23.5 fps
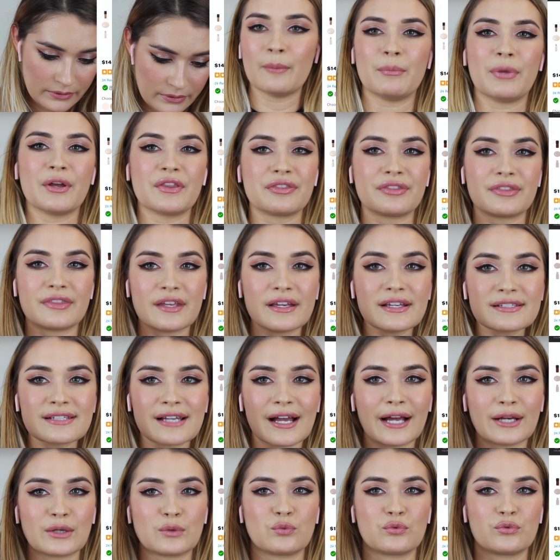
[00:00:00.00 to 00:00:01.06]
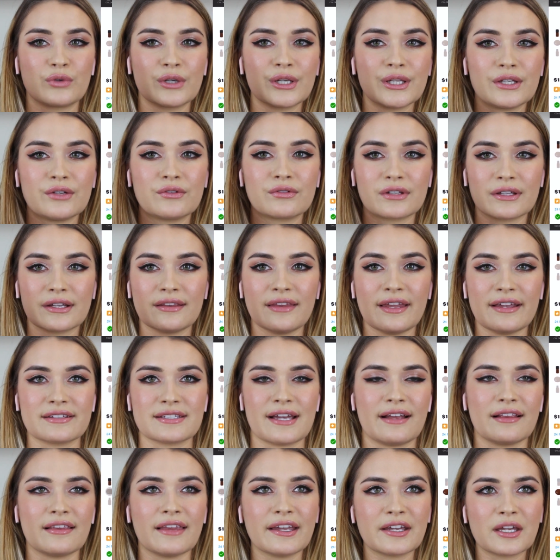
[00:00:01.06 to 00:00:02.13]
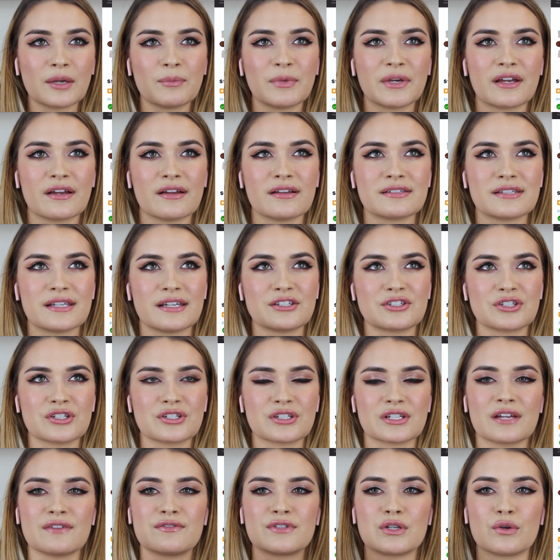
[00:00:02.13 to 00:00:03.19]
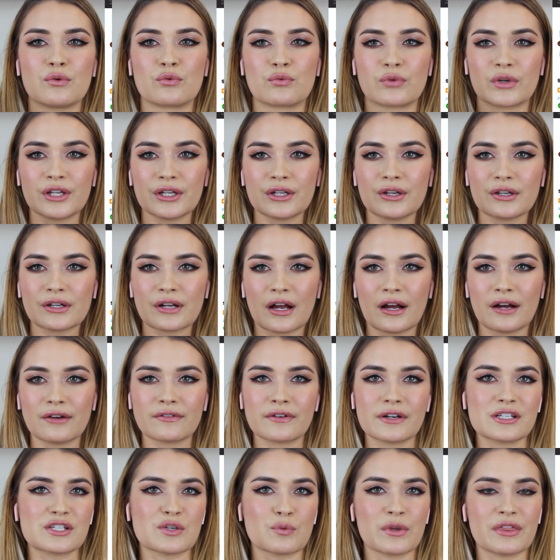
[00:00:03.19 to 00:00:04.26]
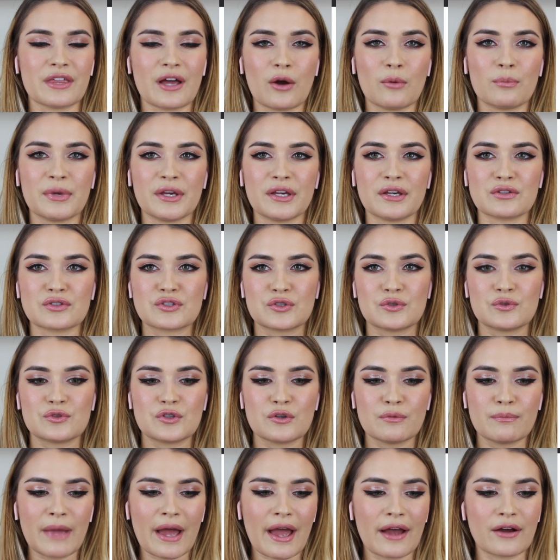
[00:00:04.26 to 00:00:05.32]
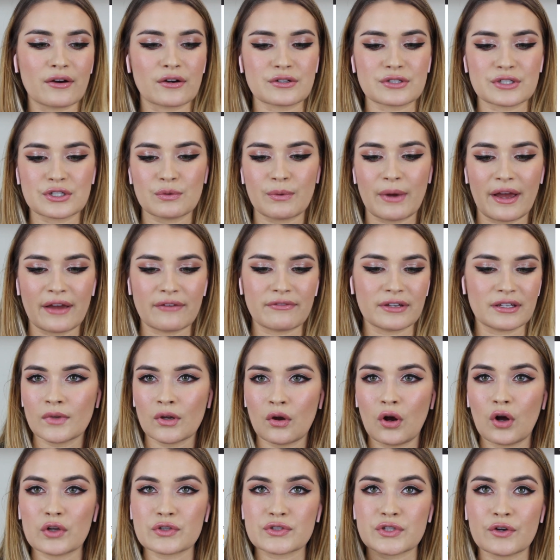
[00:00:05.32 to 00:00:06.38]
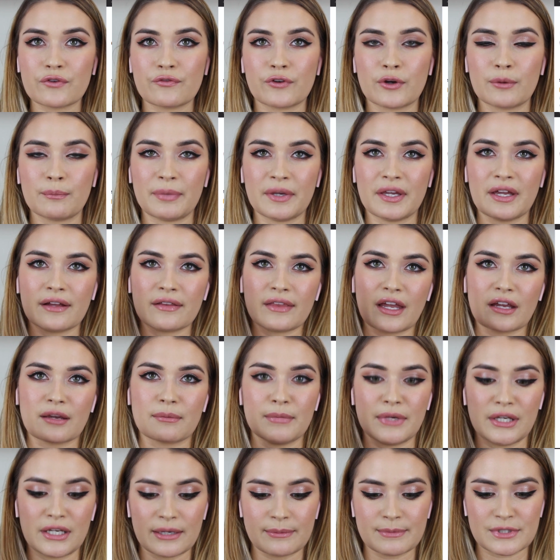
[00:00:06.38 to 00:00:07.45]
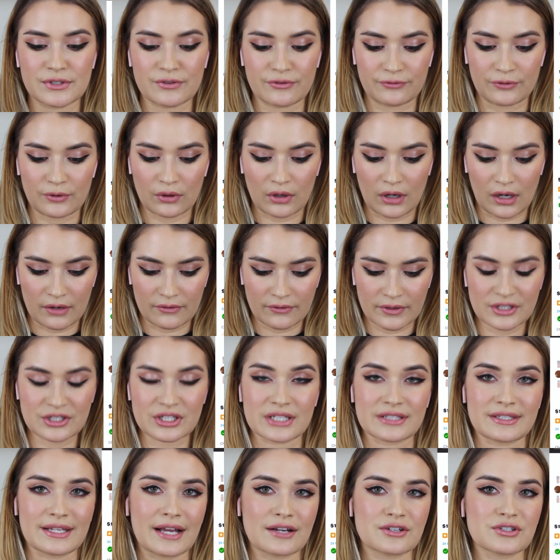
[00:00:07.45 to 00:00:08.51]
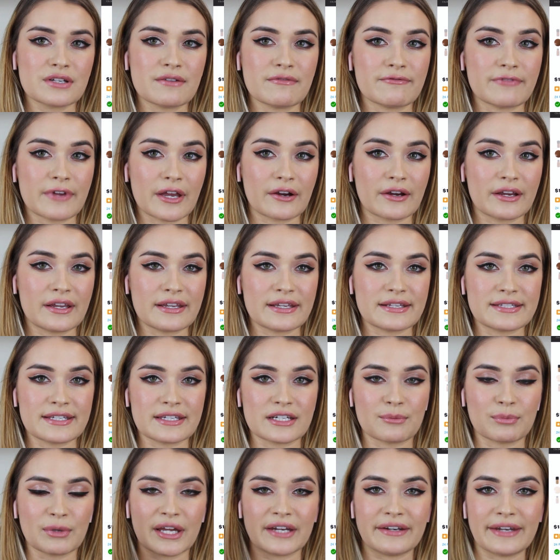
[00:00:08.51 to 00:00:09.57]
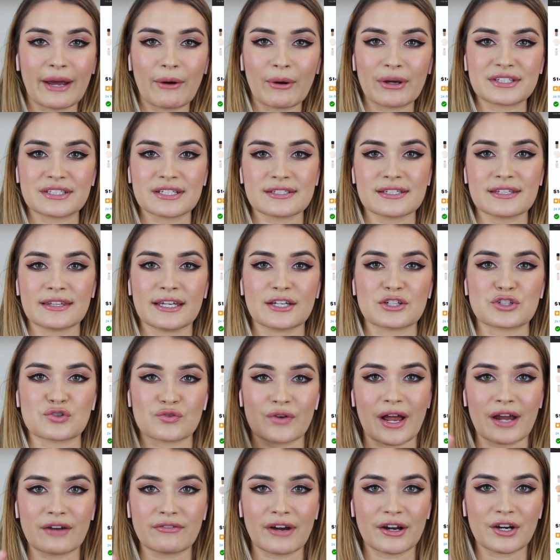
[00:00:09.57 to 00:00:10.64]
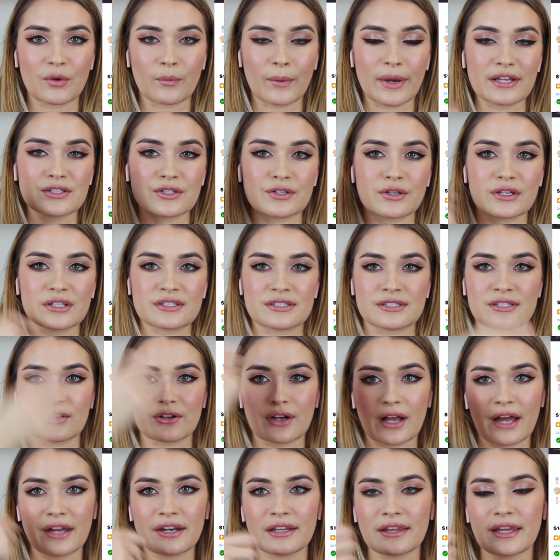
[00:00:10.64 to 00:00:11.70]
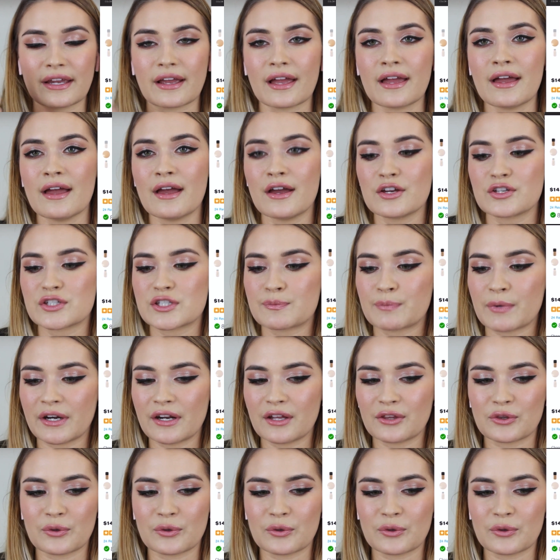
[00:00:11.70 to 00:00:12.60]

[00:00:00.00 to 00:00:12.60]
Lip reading: But this I really liked. I like it because it just gives you really good coverage without being too matte or too heavy. Also, for being like medium to full coverage, it's actually very easy to blend out. It doesn't like dry right away, so you can still kind of like spread it